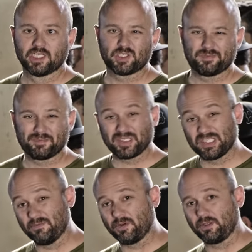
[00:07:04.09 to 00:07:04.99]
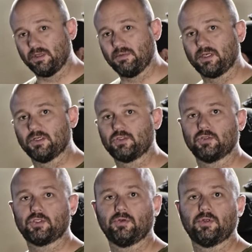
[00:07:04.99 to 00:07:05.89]
specifically because
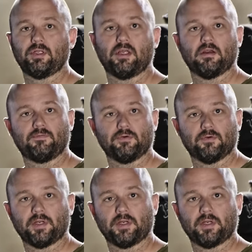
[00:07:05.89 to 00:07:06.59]
you're tuning air-fuel